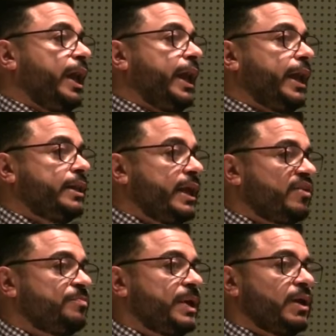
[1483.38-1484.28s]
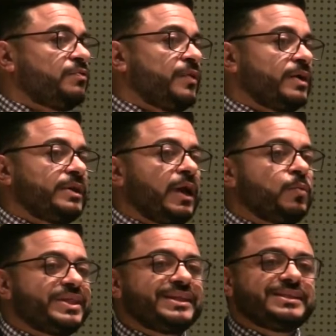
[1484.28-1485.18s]
And the FBI found
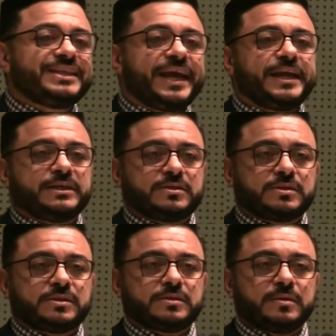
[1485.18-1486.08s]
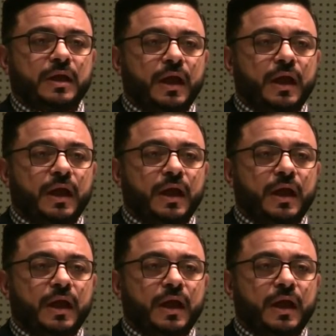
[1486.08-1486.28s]
out within days